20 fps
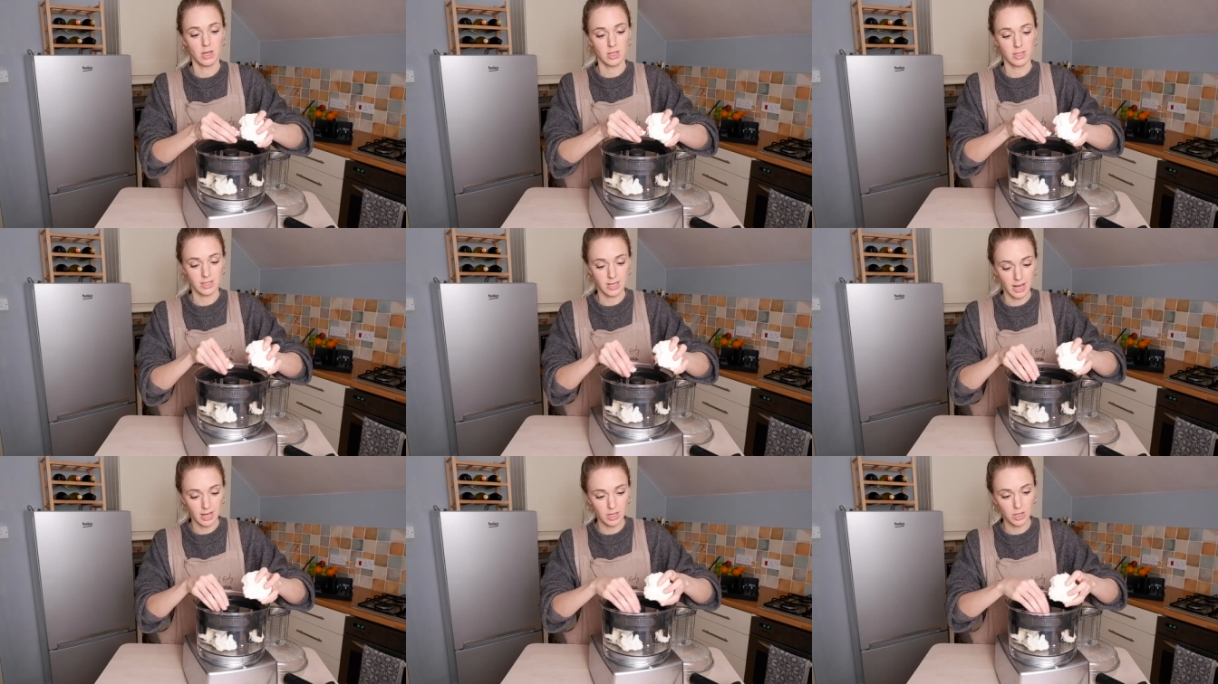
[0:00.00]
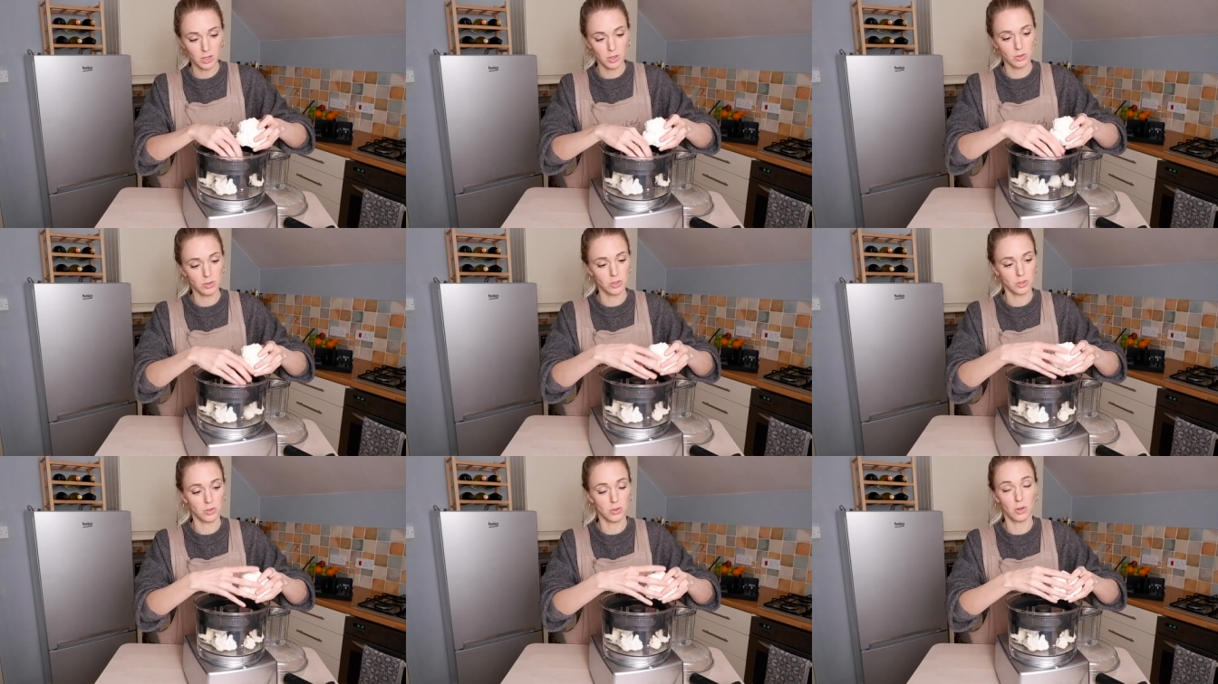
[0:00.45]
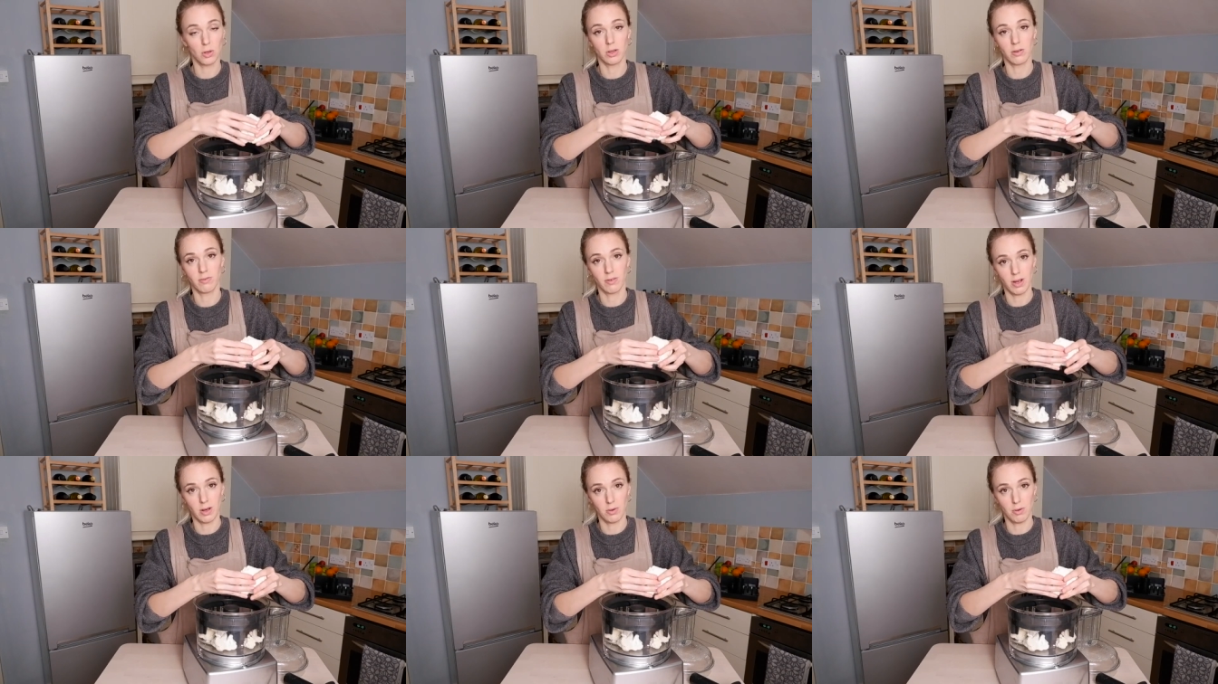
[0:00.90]
tacos or
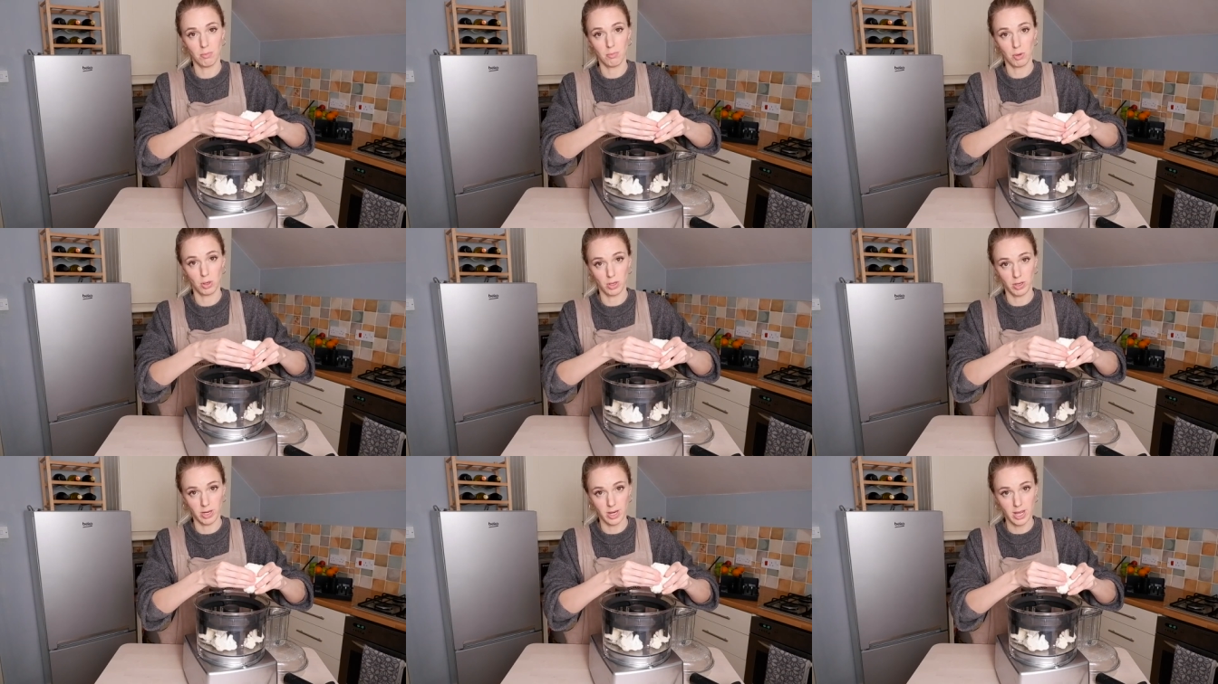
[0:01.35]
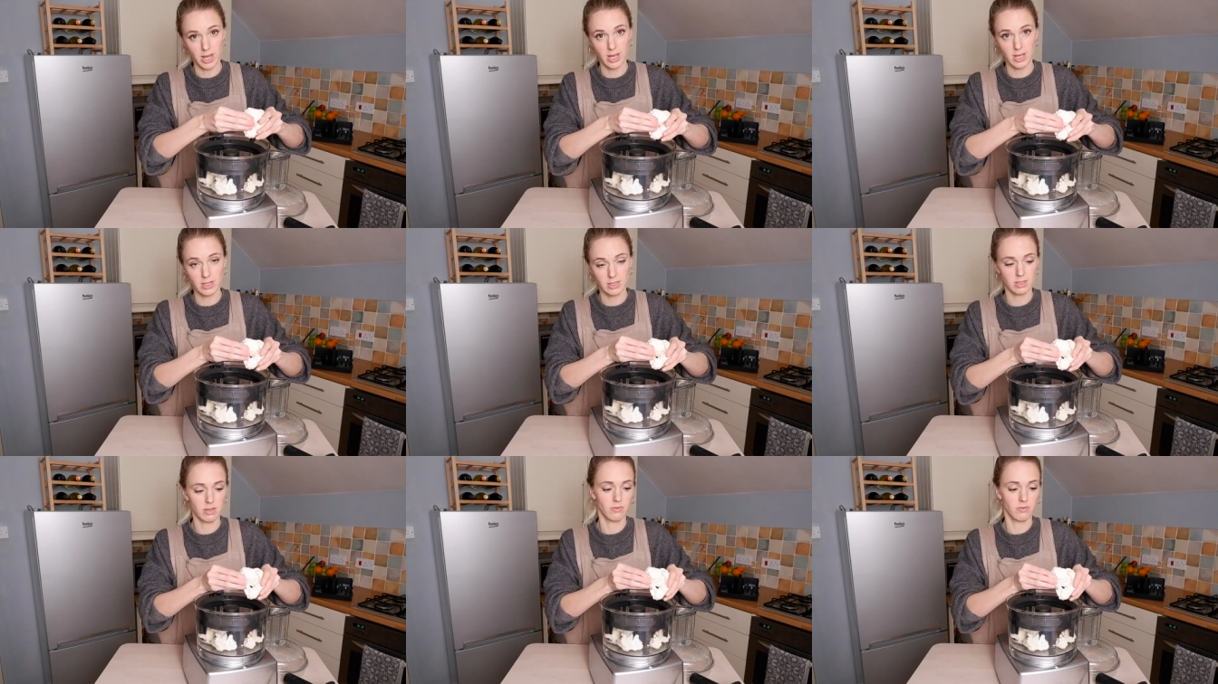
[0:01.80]
cauliflower bolognese.